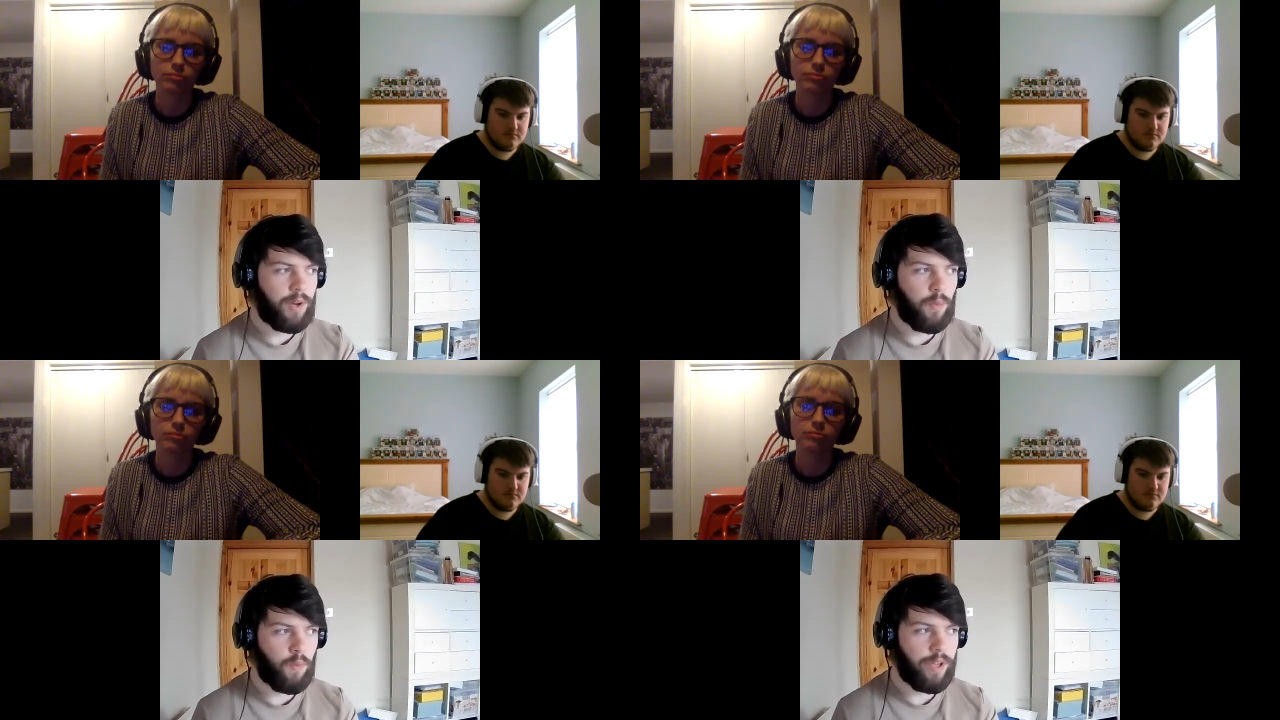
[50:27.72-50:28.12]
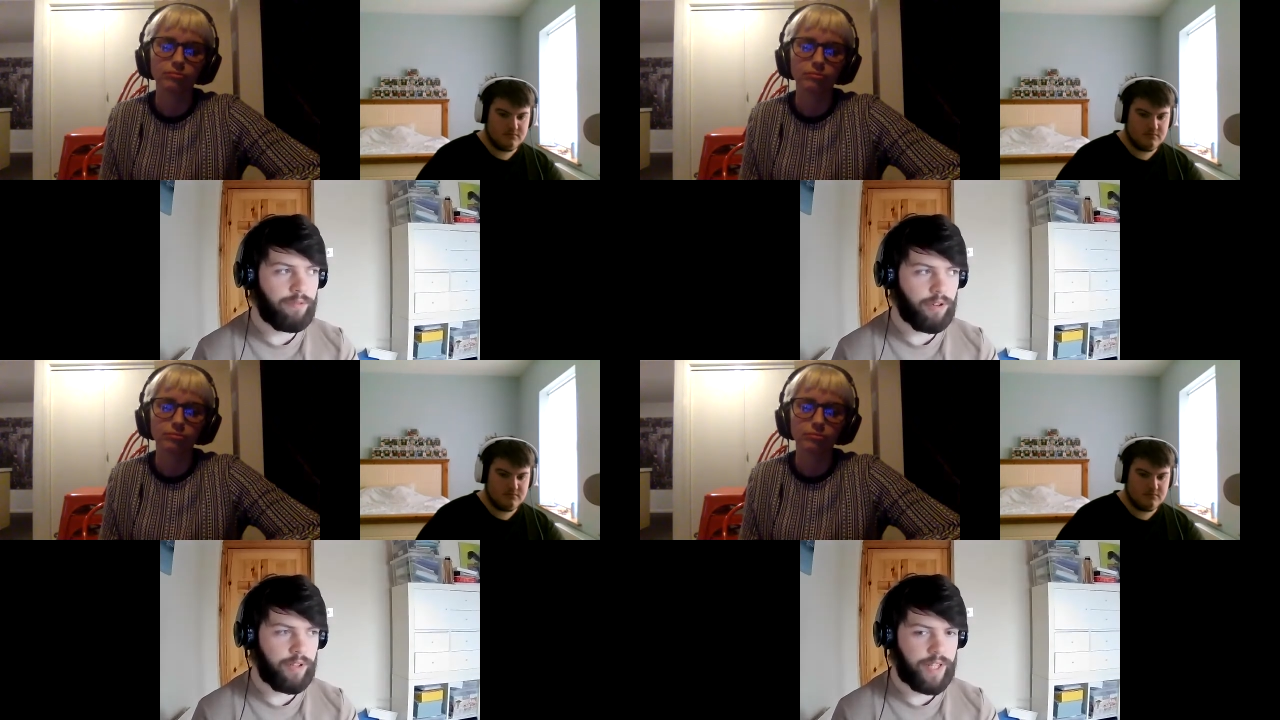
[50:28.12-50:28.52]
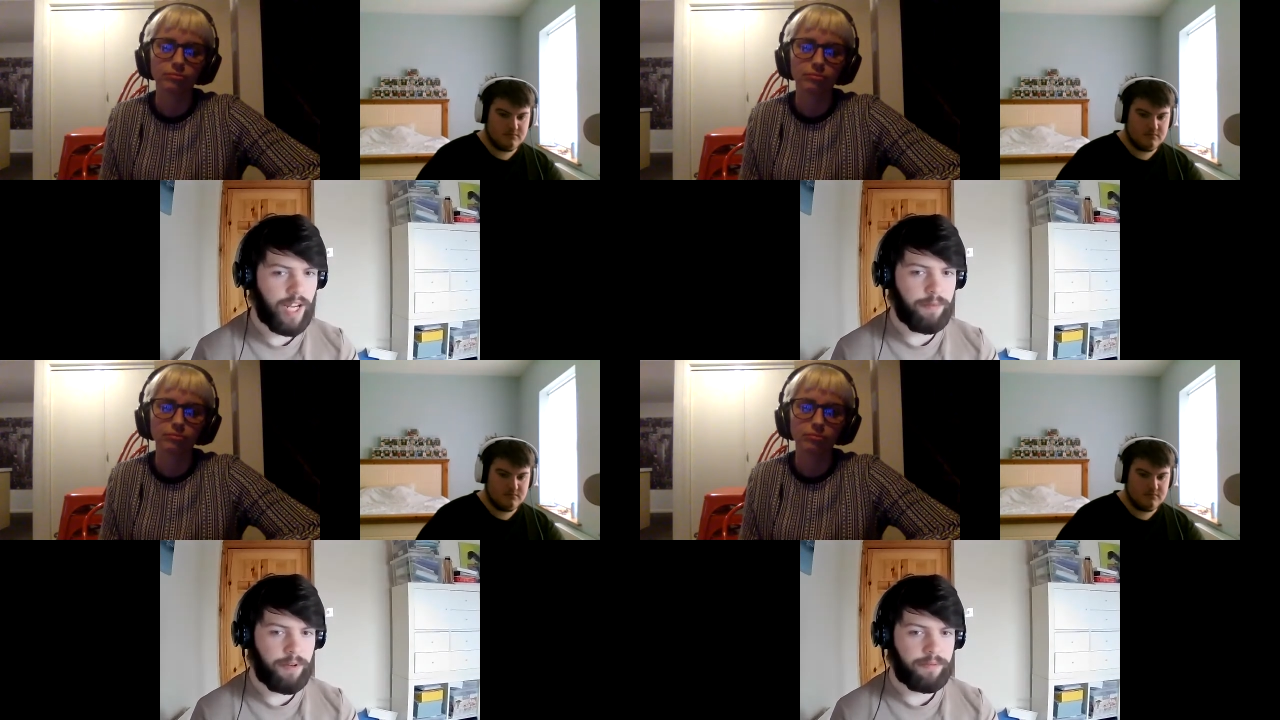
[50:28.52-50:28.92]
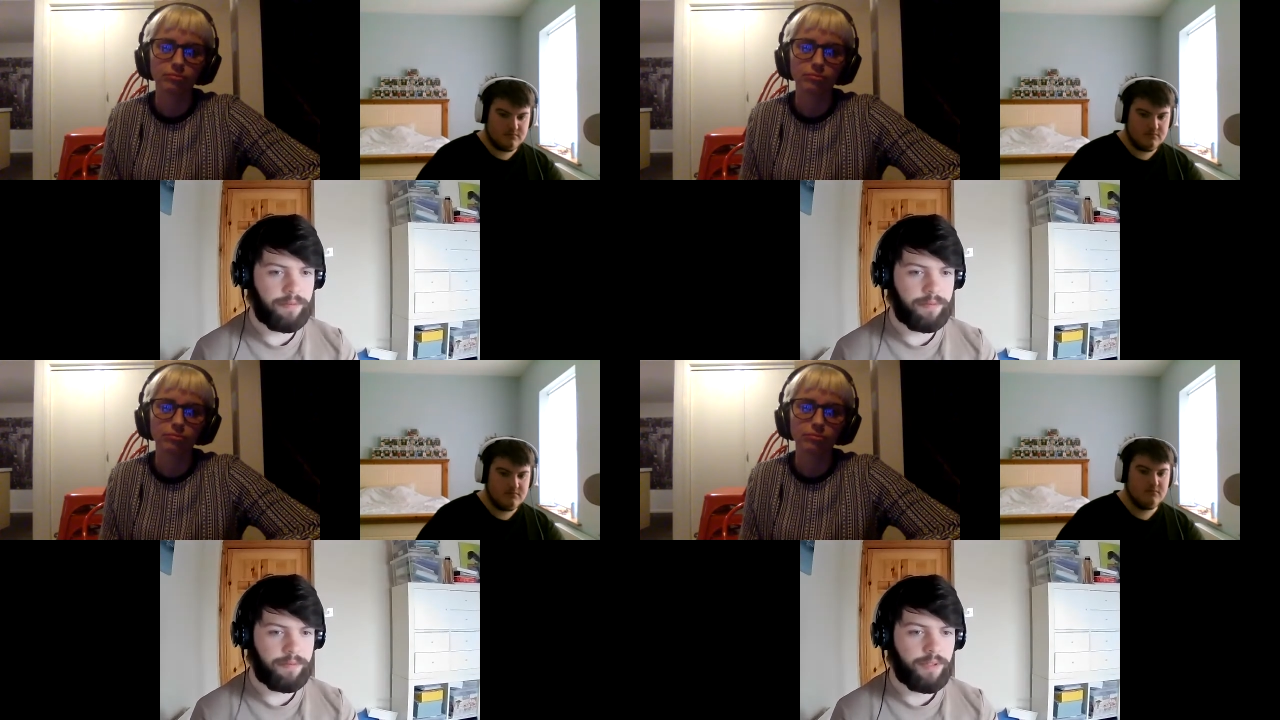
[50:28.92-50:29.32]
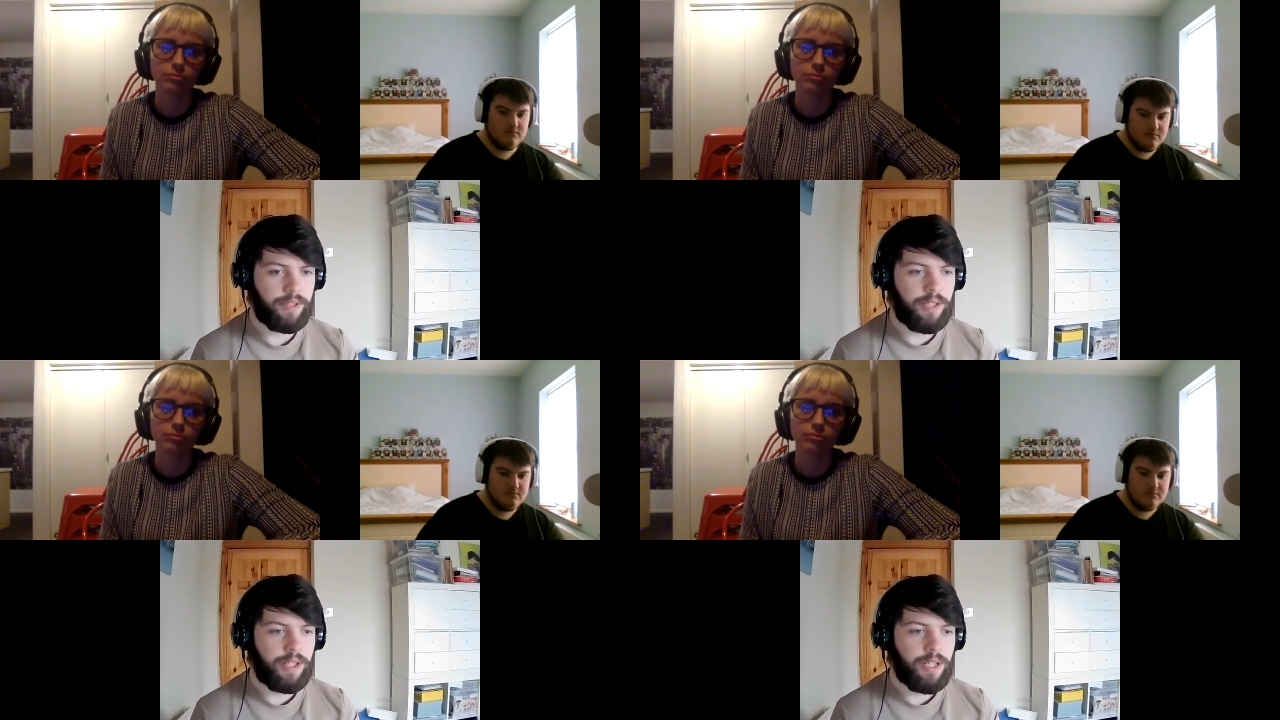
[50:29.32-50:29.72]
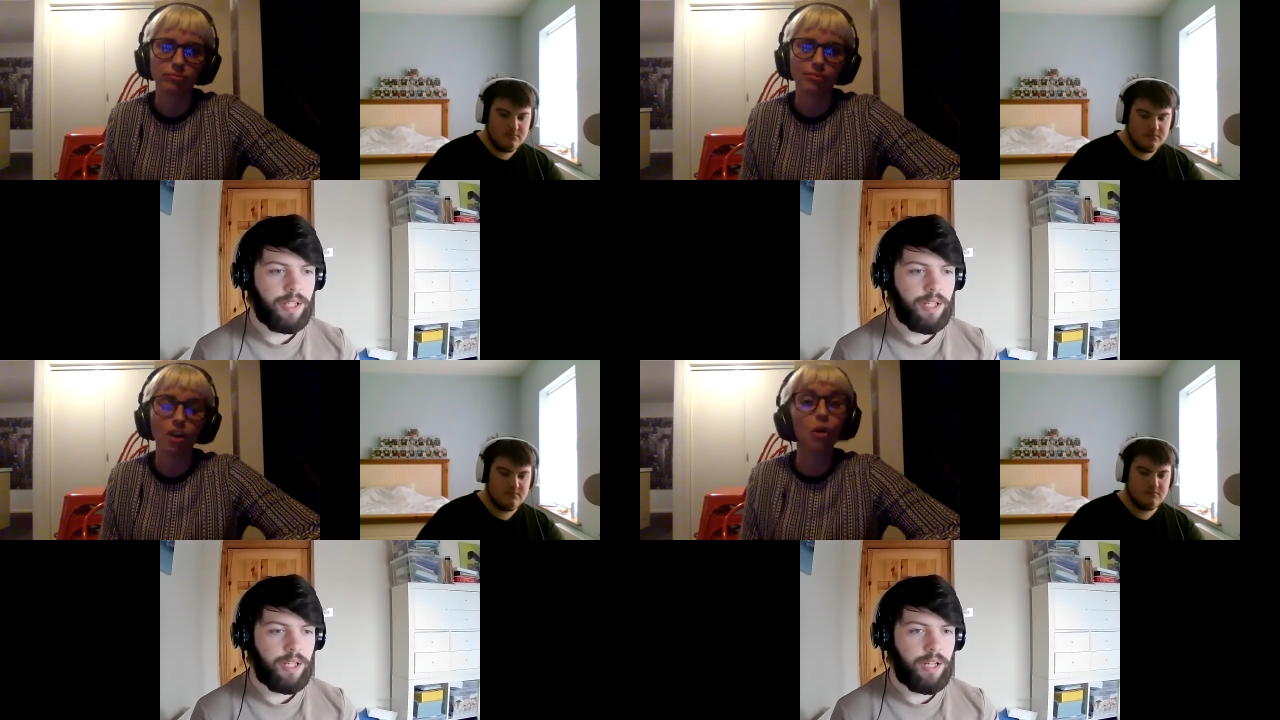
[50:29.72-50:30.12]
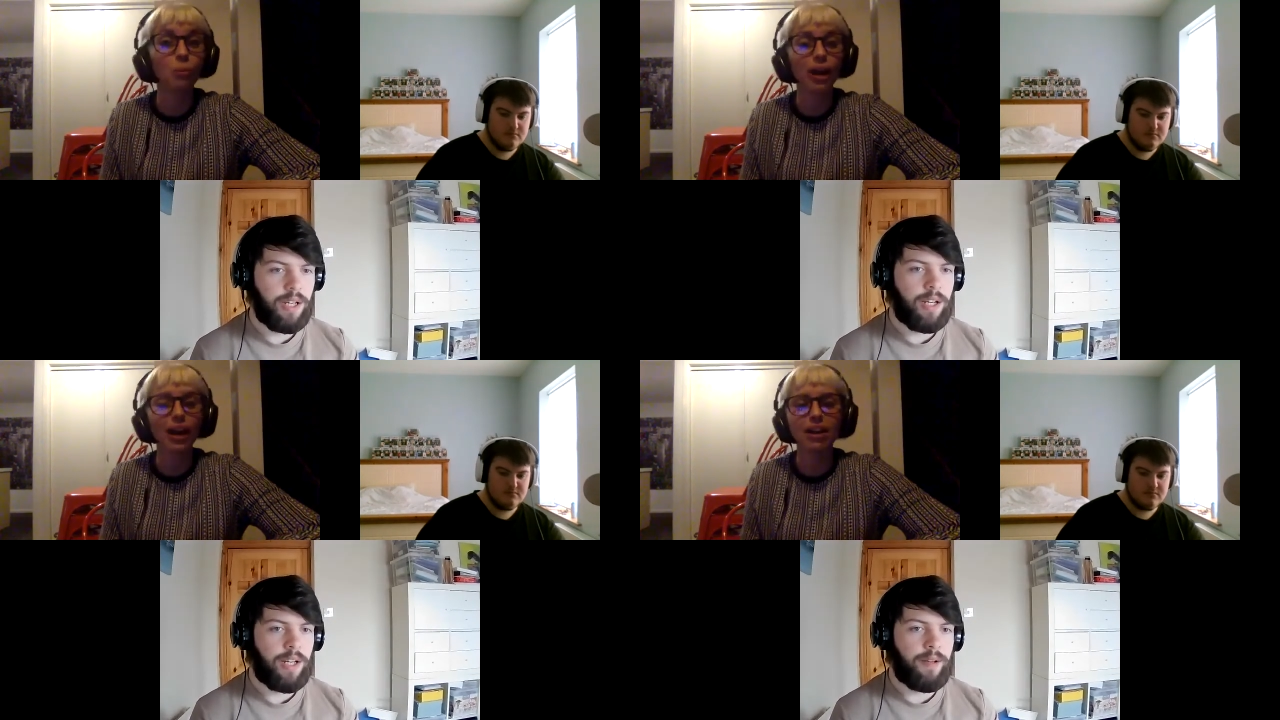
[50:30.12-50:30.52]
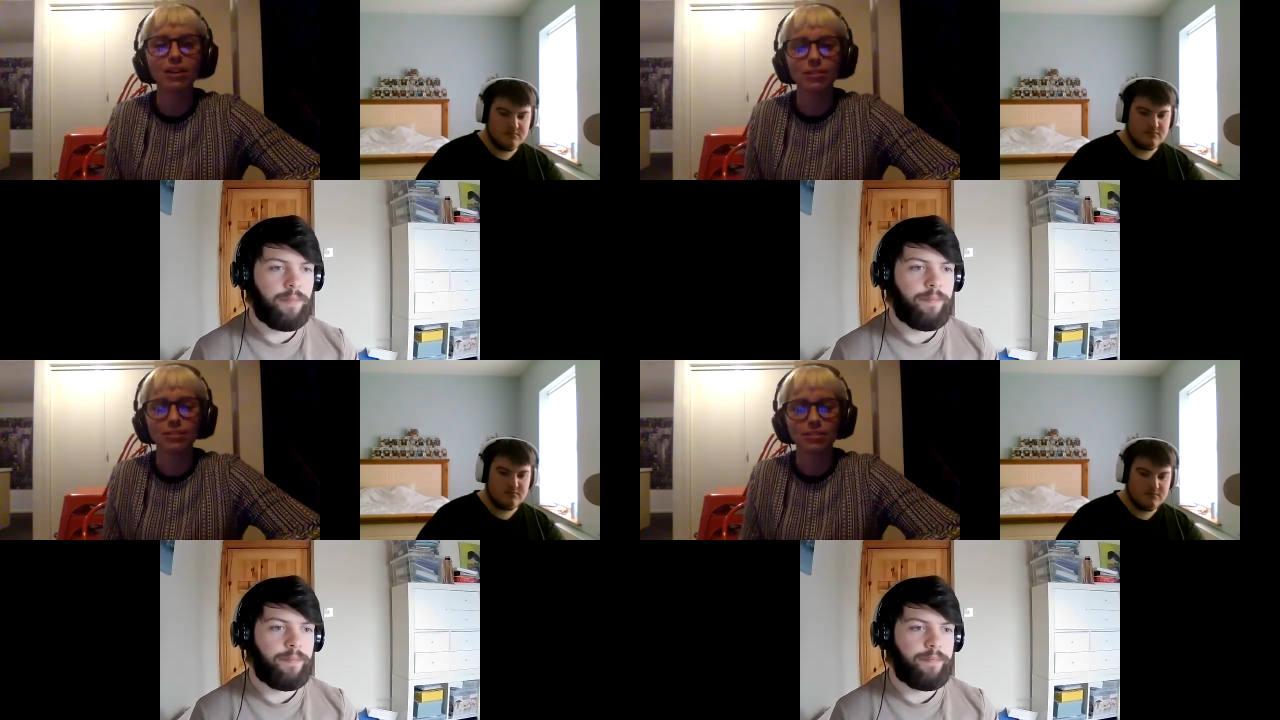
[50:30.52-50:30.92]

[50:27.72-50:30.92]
Speaker 1: in front of the camera. Oh, wow.